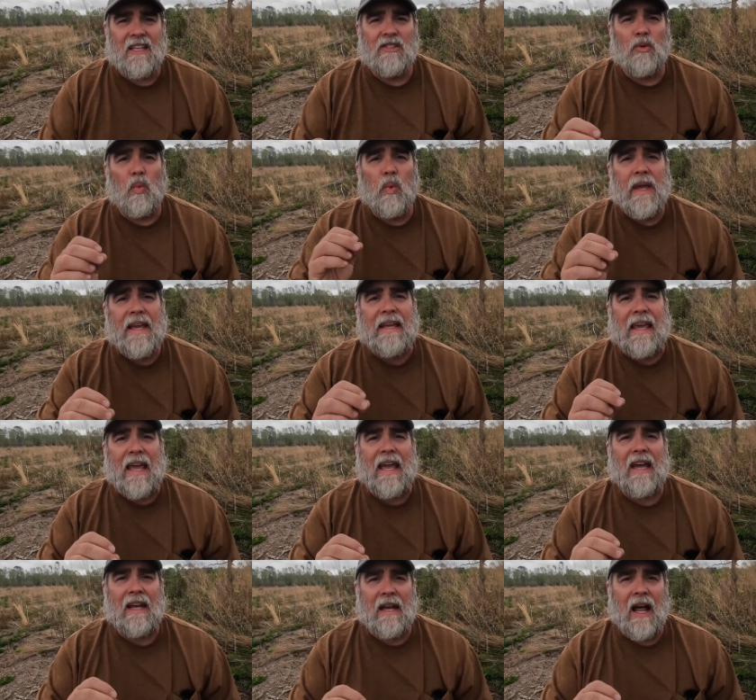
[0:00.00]
is we
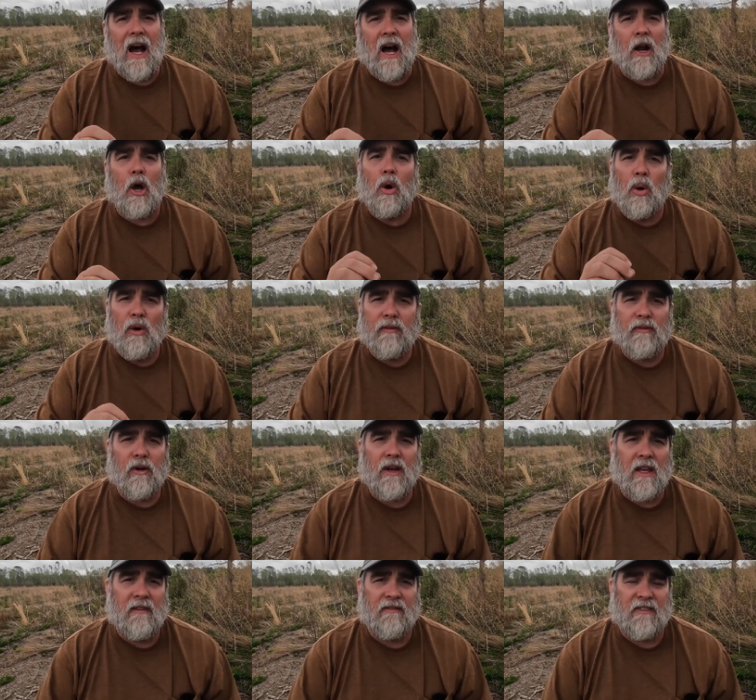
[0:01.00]
cannot
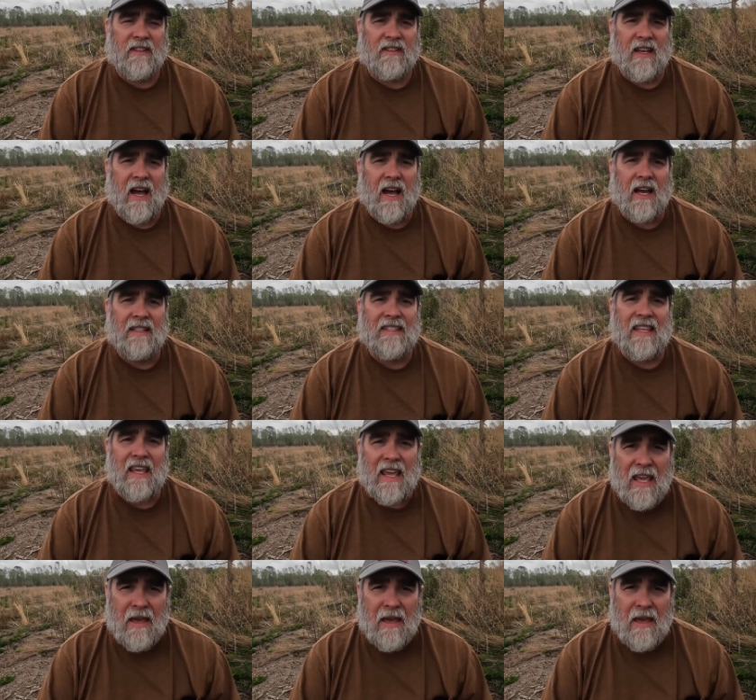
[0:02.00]
overemphasize the